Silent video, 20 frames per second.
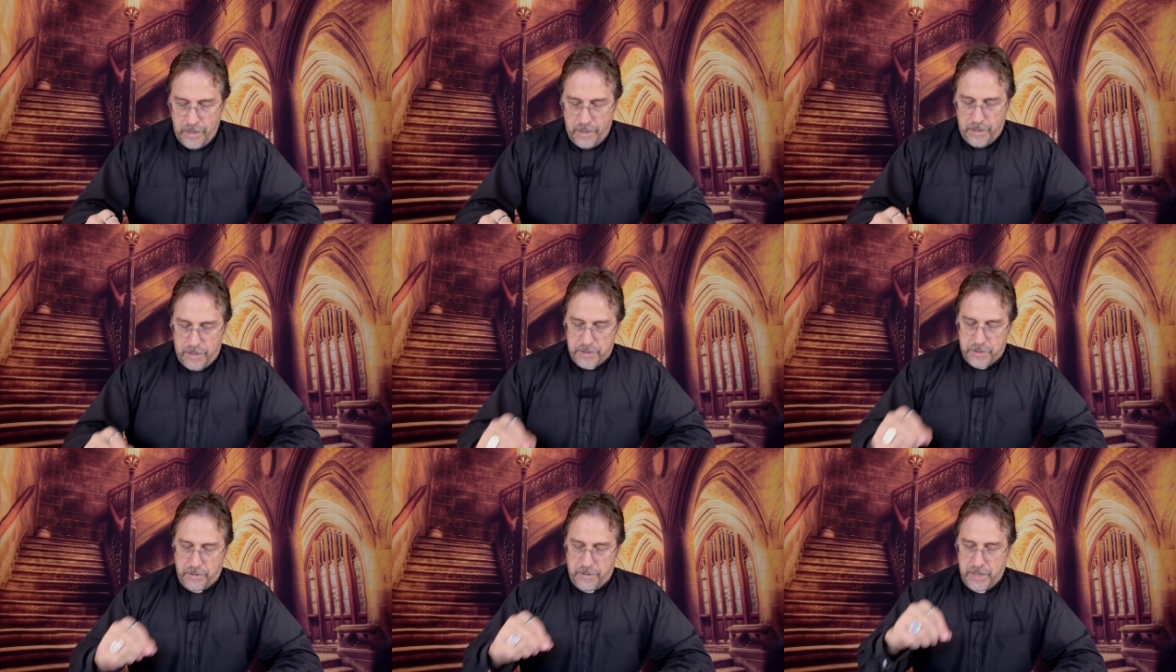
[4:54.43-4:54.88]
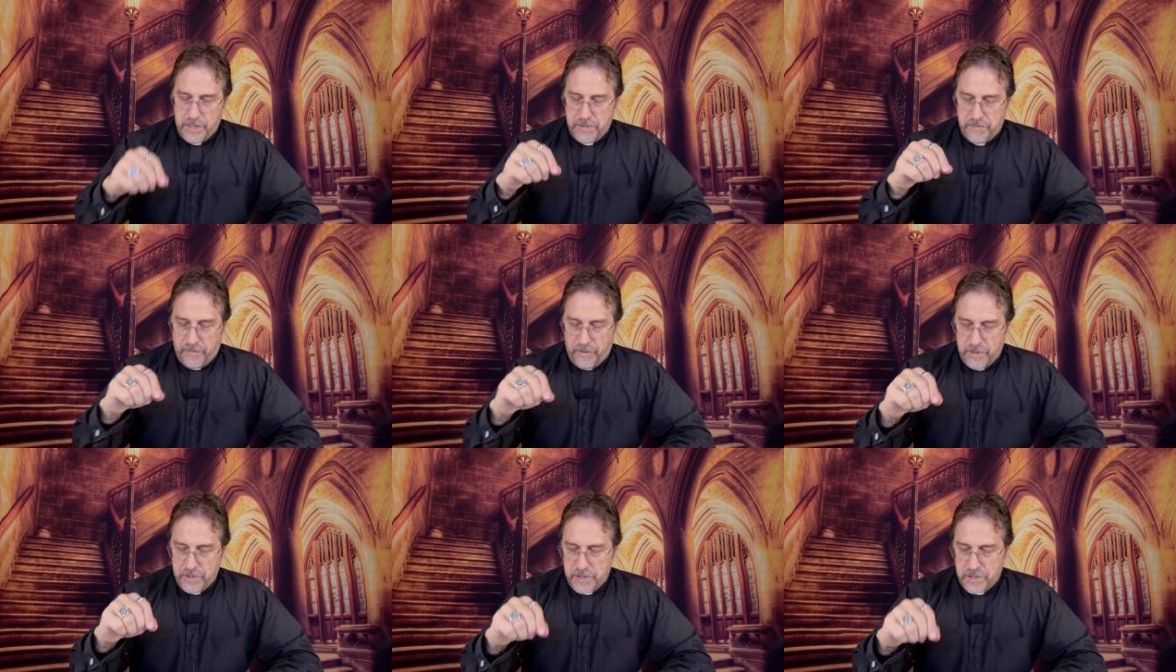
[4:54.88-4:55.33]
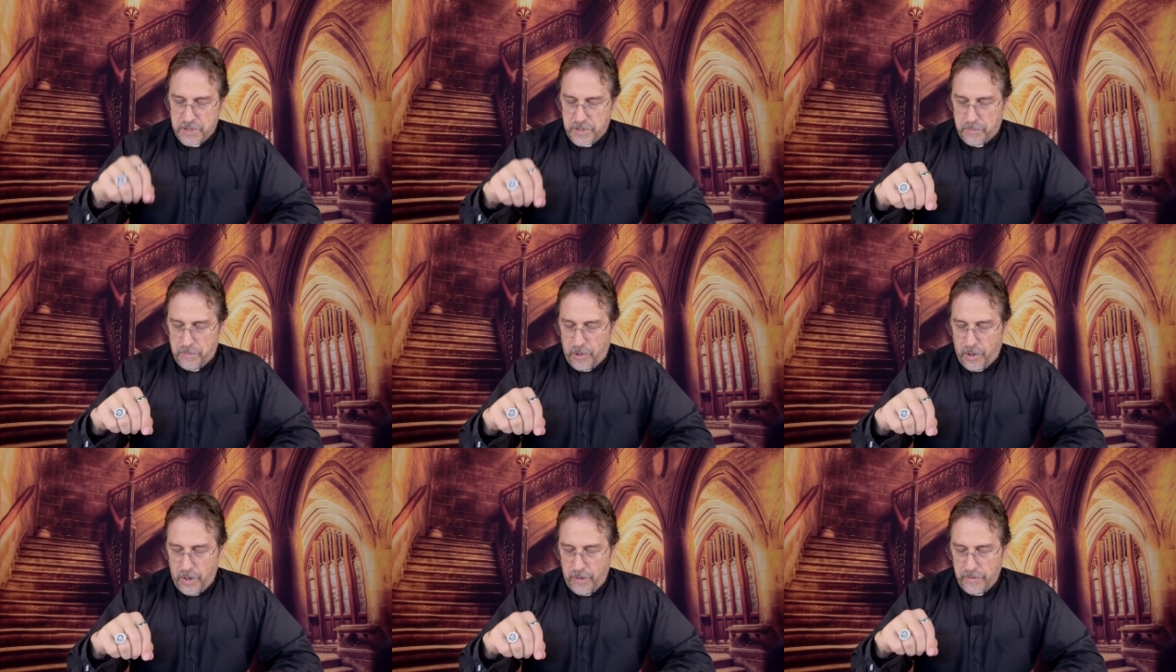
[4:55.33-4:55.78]
So these verses are
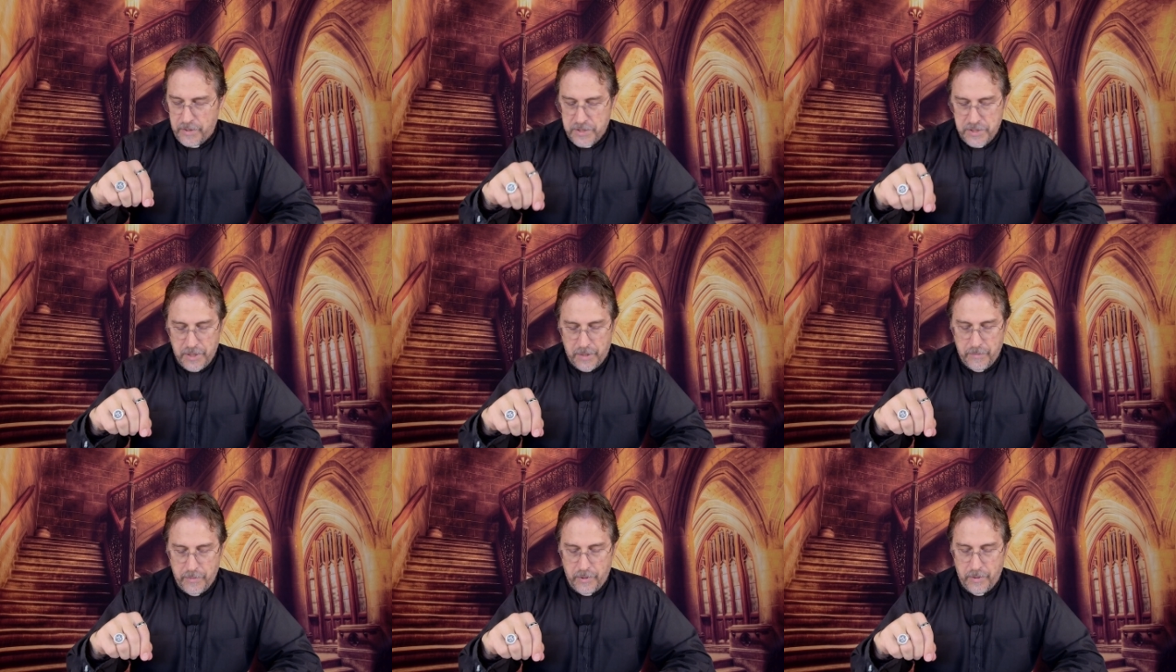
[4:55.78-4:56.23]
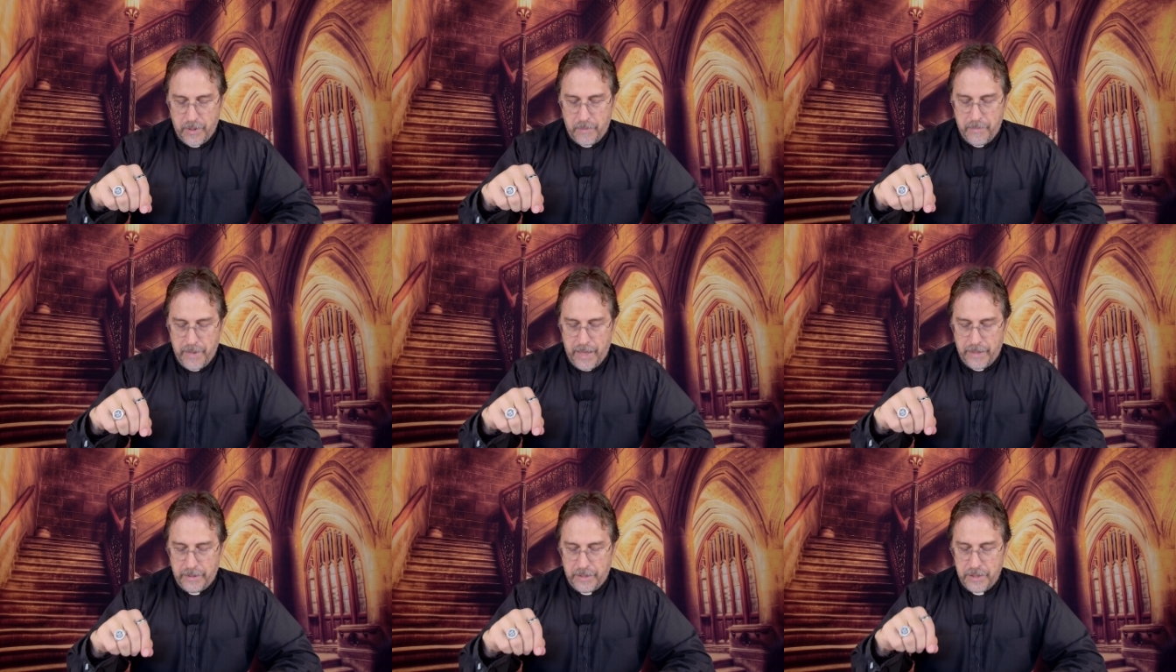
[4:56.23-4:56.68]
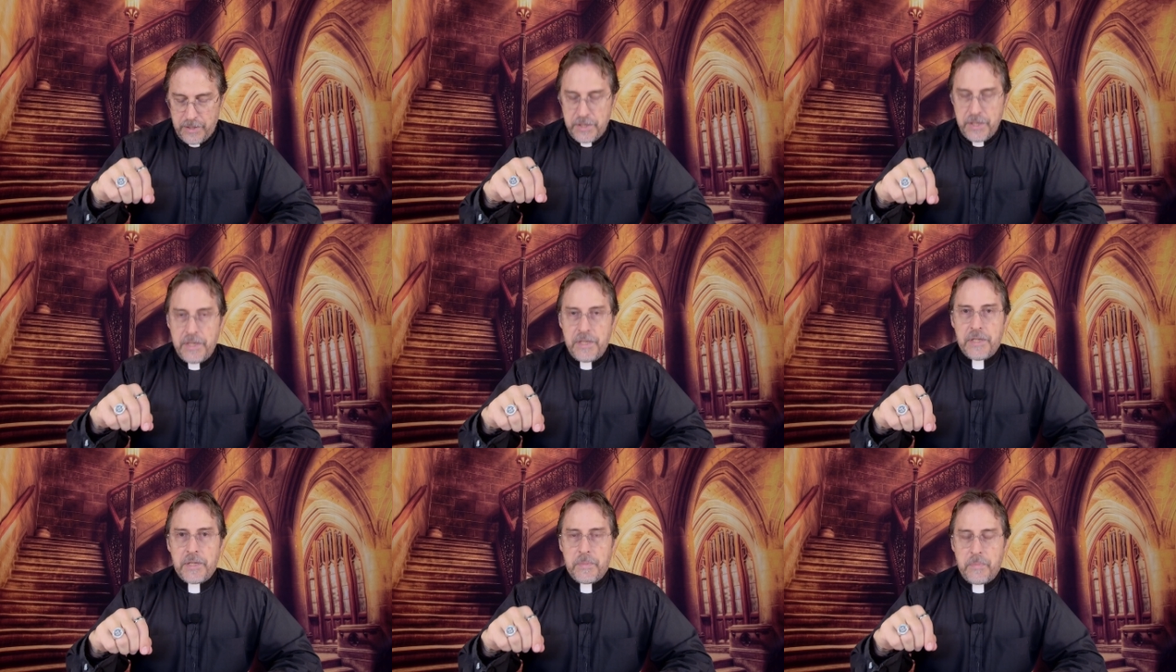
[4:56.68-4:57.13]
part of the Sermon on the Mount that
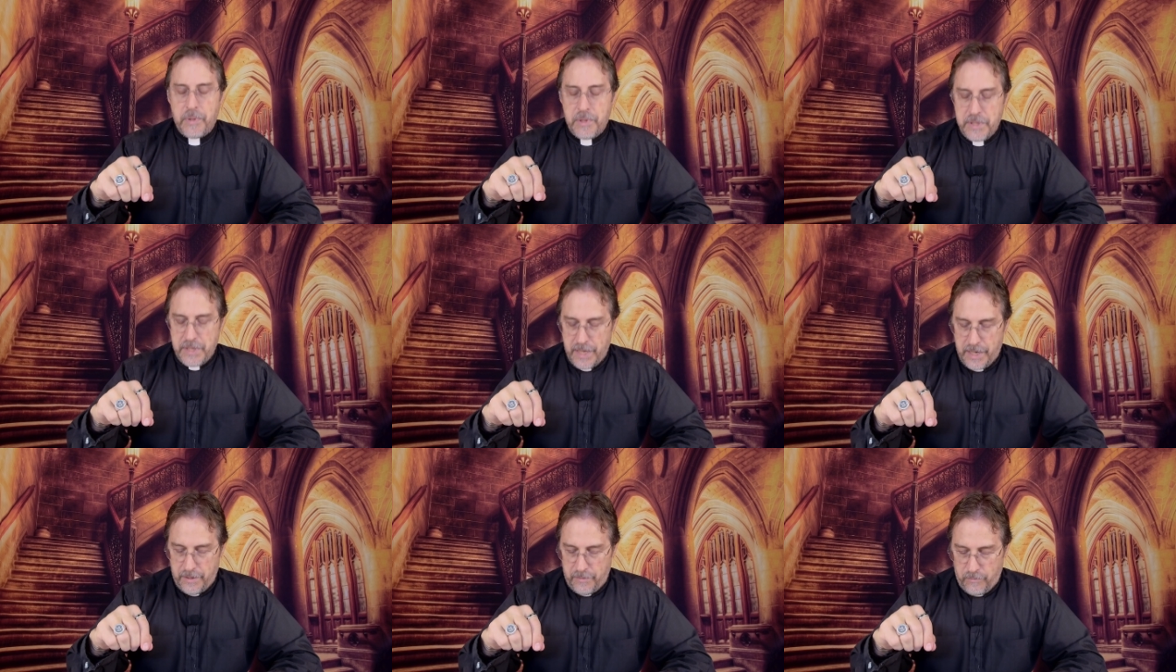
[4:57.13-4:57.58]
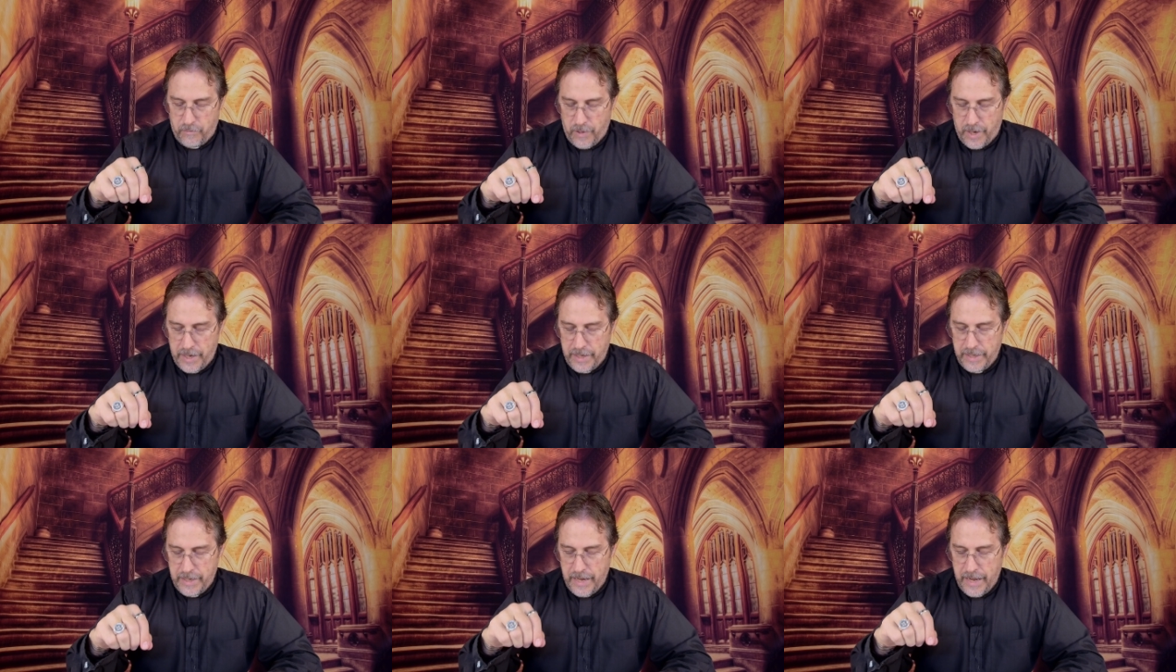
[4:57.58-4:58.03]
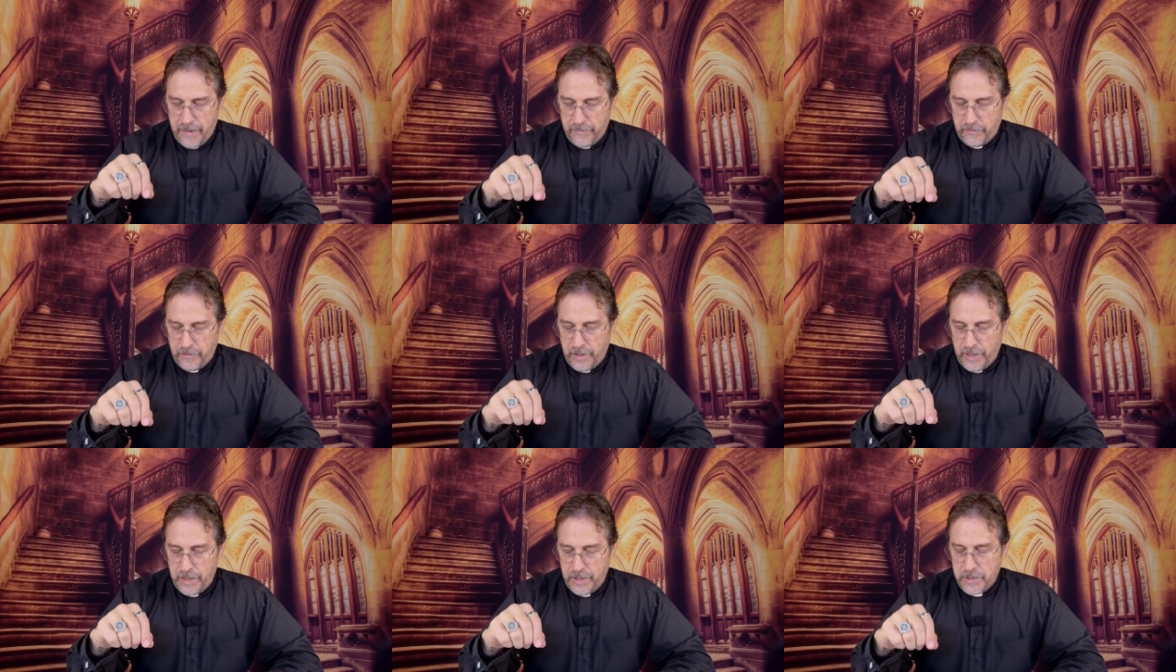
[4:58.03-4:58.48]
Jesus presented right
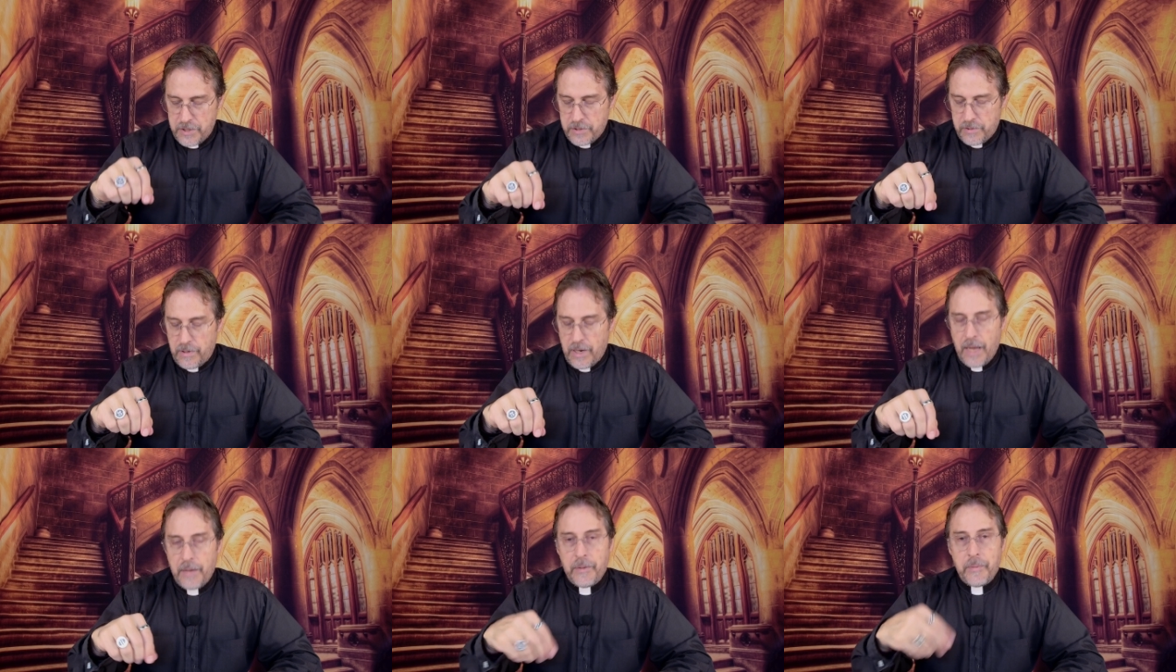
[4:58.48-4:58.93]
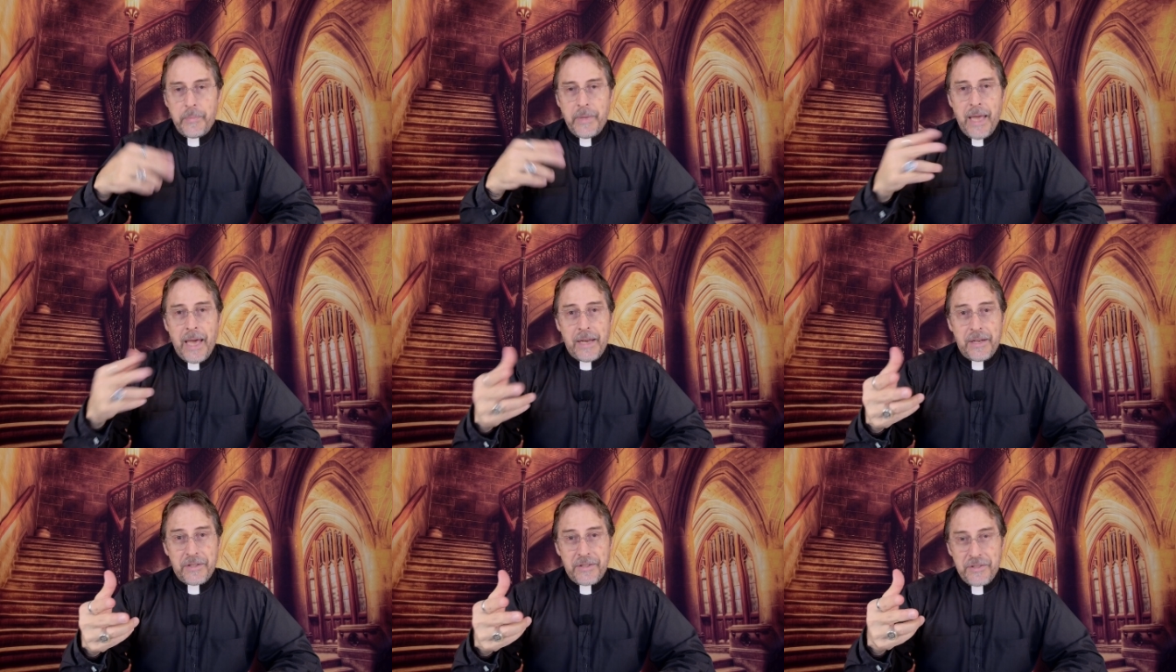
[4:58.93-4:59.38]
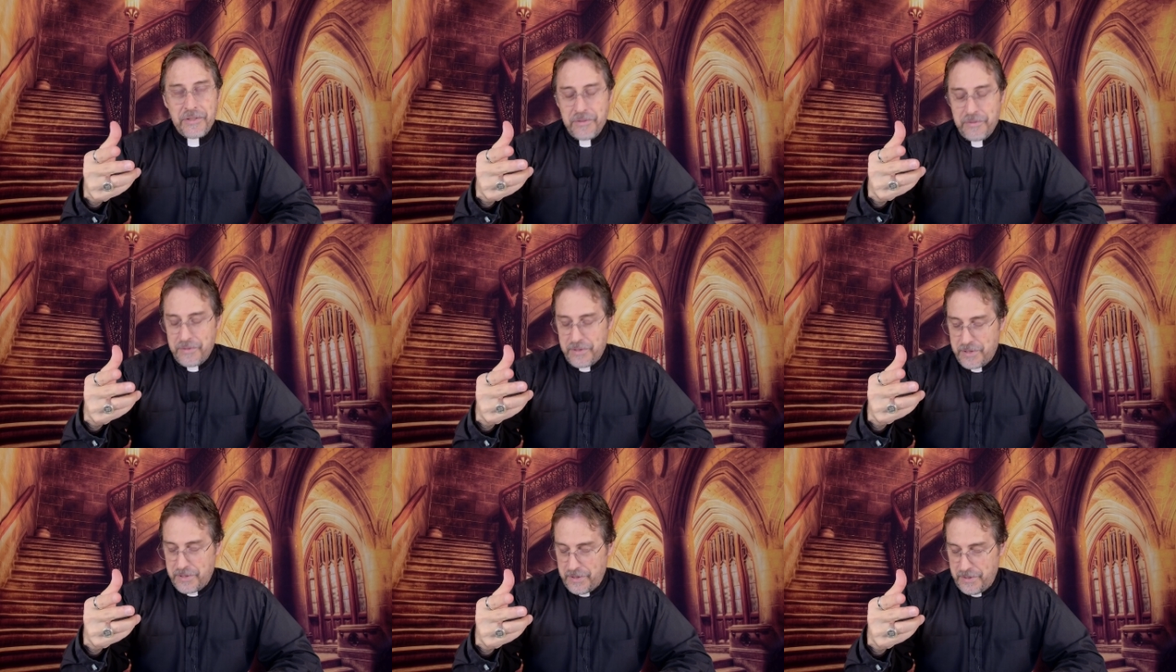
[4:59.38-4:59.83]
after he described the
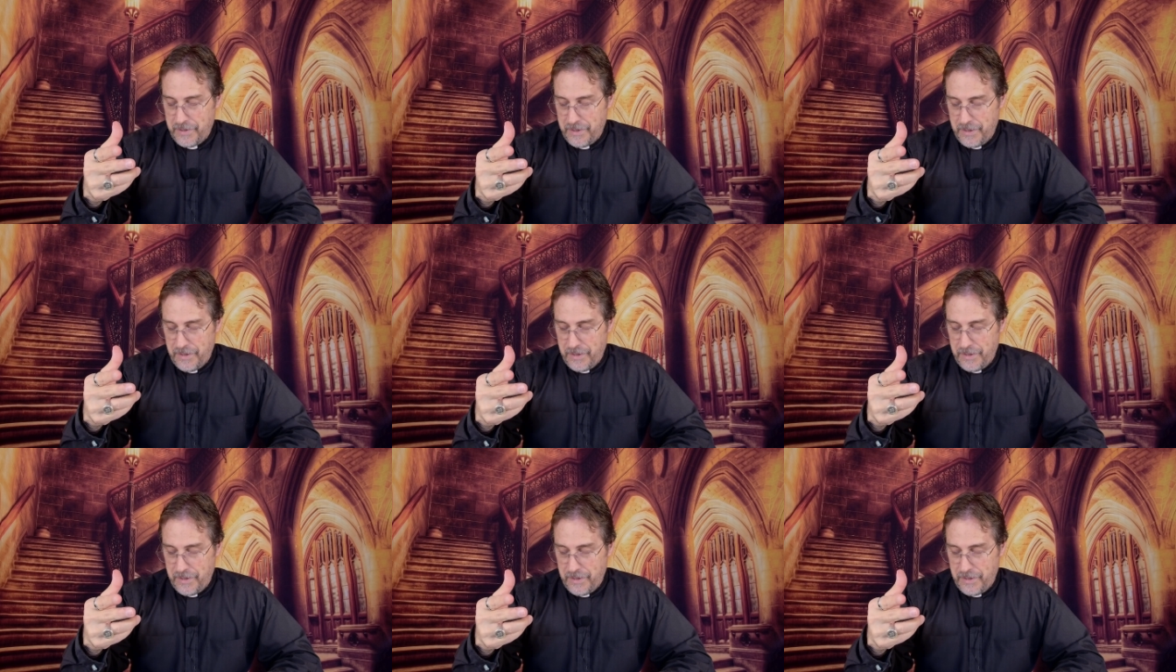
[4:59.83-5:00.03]
Beatitudes,